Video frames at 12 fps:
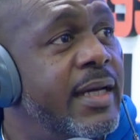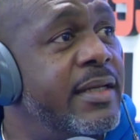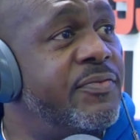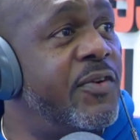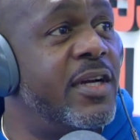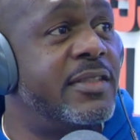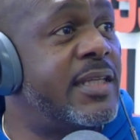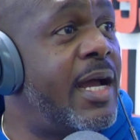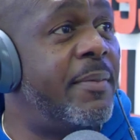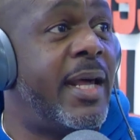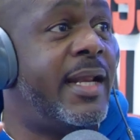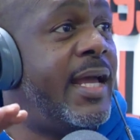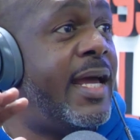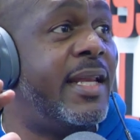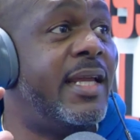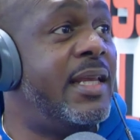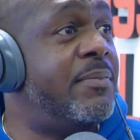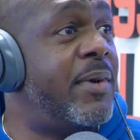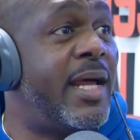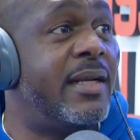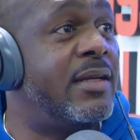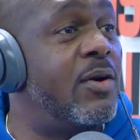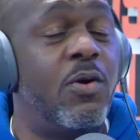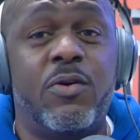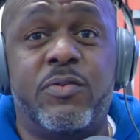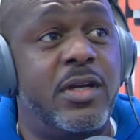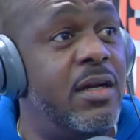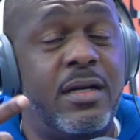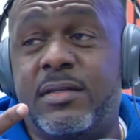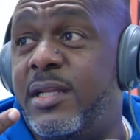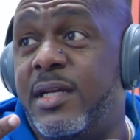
That's the first time I done had anybody to go over here.